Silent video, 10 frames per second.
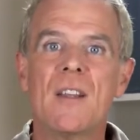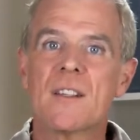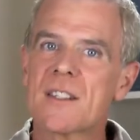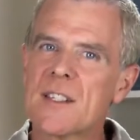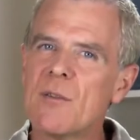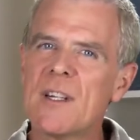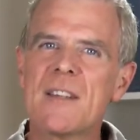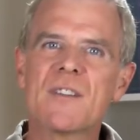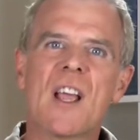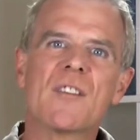that still
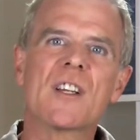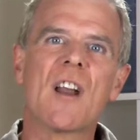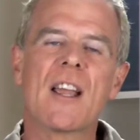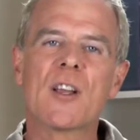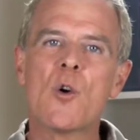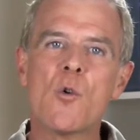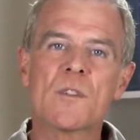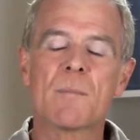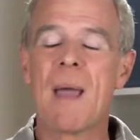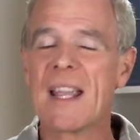leaves the underlying
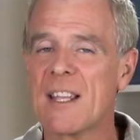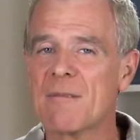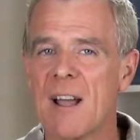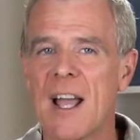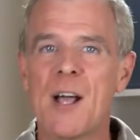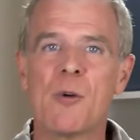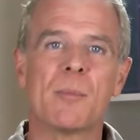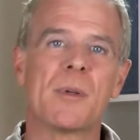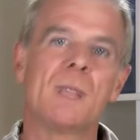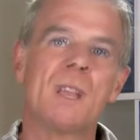cause begging for help.